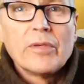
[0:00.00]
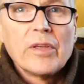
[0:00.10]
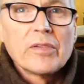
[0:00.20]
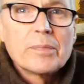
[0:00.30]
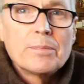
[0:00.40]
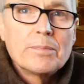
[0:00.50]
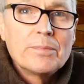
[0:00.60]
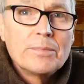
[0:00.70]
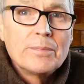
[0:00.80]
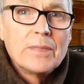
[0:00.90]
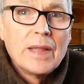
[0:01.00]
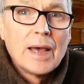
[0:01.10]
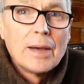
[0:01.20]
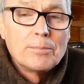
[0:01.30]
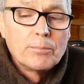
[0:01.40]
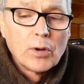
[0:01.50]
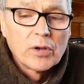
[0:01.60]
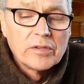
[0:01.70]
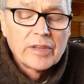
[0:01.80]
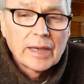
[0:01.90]
this
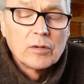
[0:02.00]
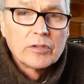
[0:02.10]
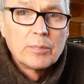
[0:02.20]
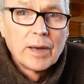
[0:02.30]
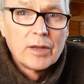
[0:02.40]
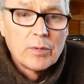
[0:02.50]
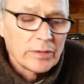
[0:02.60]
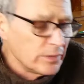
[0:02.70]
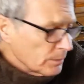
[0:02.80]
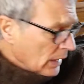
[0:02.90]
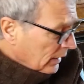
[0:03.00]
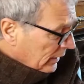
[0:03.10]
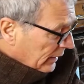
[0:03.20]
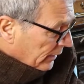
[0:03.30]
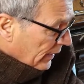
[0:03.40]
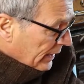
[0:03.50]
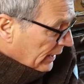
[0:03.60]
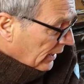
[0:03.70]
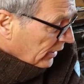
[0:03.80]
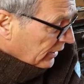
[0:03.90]
block and tackle to play with. Then
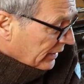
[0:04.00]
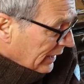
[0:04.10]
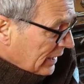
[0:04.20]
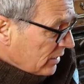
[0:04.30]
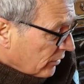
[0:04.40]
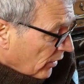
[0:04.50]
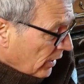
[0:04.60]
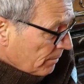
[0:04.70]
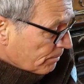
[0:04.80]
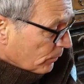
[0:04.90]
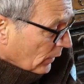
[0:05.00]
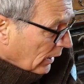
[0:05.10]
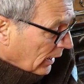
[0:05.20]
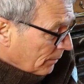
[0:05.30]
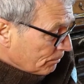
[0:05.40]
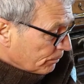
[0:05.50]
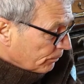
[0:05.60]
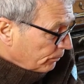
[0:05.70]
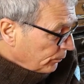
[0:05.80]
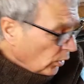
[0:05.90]
I can either
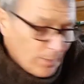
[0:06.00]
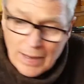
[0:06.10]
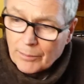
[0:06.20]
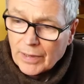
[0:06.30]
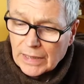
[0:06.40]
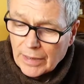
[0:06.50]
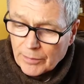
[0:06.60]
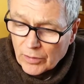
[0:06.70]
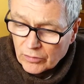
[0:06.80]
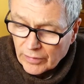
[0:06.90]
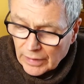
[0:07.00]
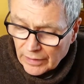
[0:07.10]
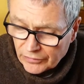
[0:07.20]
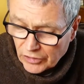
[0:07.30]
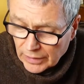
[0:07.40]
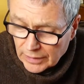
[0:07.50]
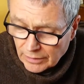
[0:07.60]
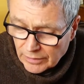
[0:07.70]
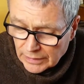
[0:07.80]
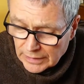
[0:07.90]
pull them out by clipping onto the life jacket,